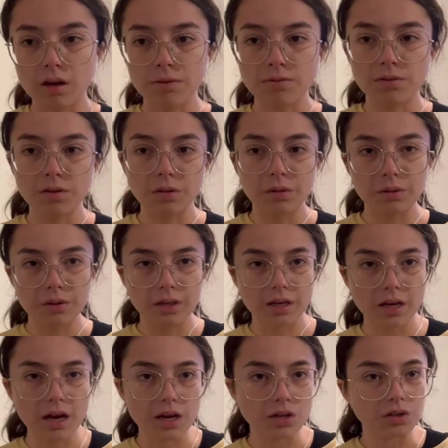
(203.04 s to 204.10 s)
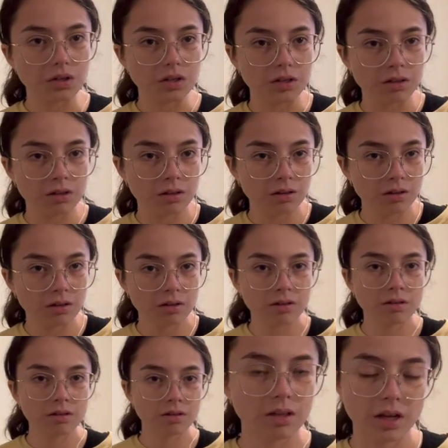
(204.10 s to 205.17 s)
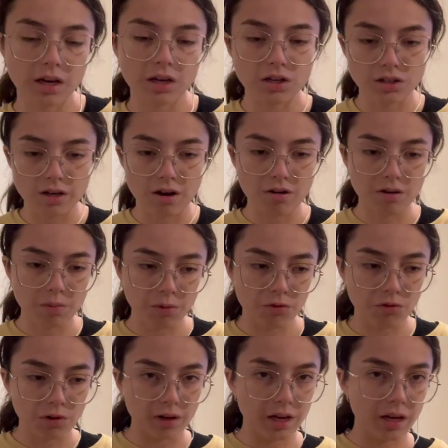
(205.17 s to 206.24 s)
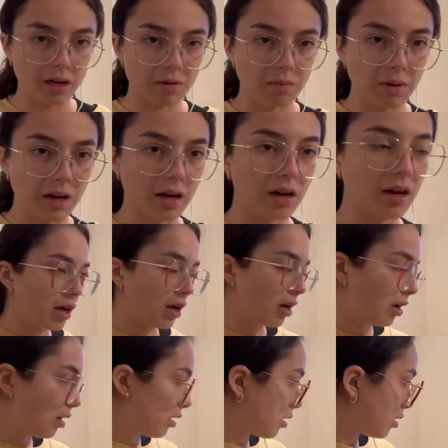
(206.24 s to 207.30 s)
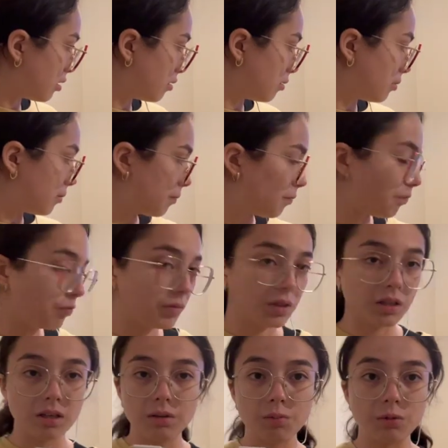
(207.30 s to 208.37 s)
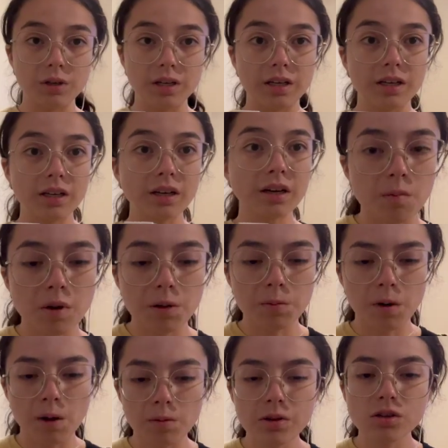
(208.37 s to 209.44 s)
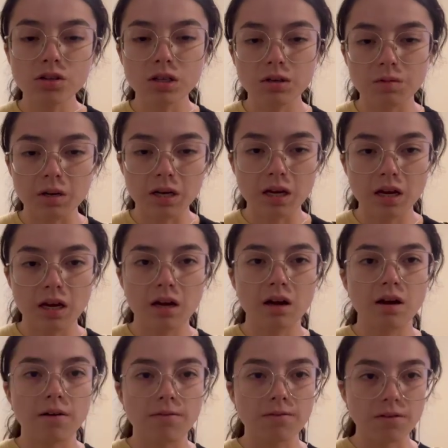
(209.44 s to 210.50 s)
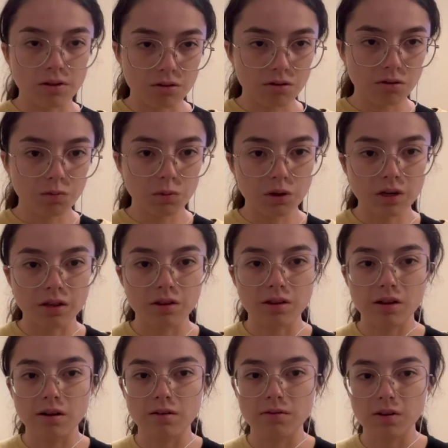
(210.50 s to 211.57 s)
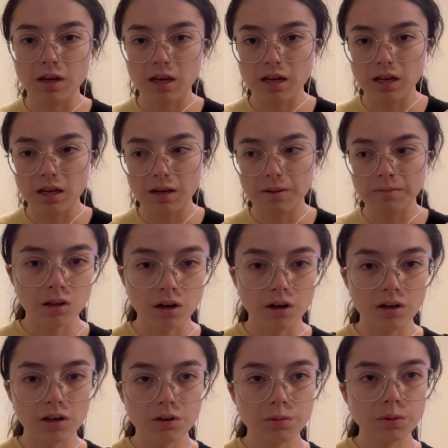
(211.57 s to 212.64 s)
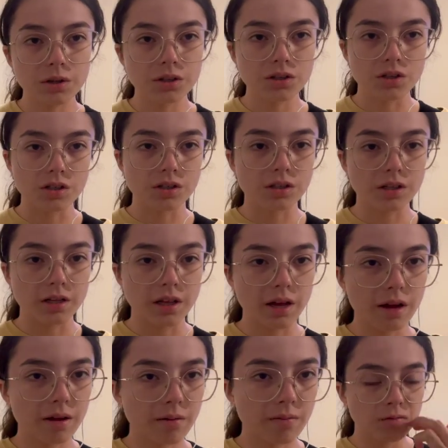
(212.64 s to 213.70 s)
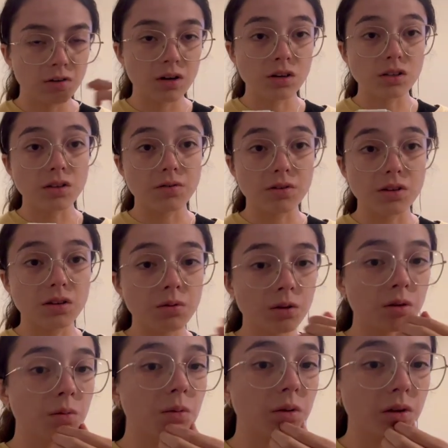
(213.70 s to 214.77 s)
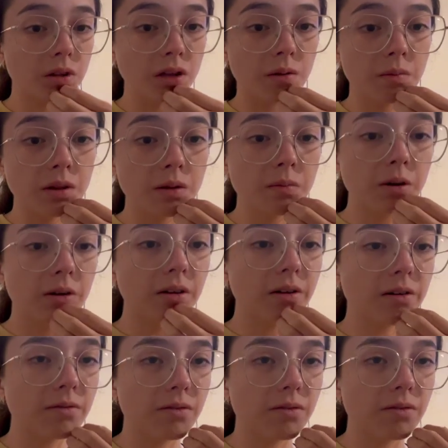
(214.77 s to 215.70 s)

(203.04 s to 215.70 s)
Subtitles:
feel like I should take a shower before I get in bed and keep reading. I'll probably start reading a physical book instead of a audiobook just to like finish the physical books I'm in the middle of.